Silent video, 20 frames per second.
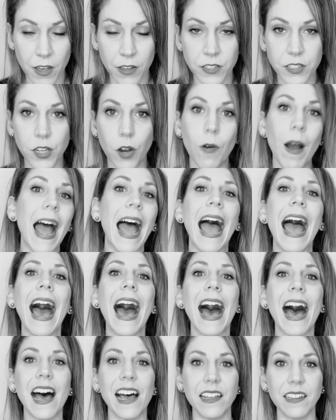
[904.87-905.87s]
So,
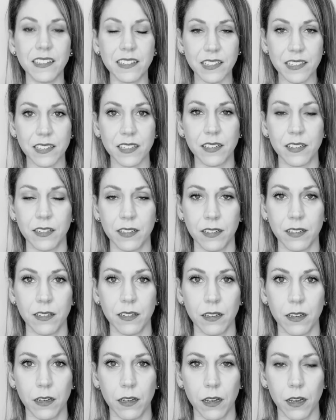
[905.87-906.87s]
as
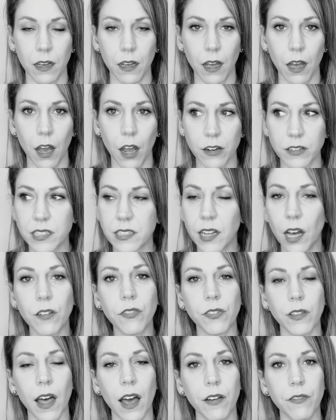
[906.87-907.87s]
our
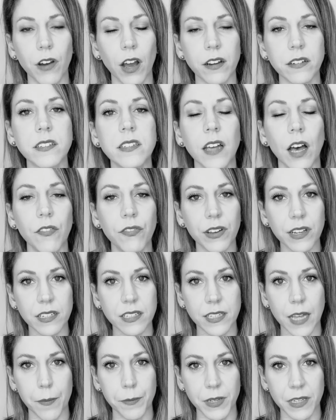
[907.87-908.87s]
self love, our self
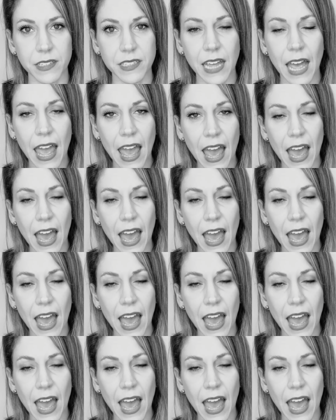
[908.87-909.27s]
acceptance,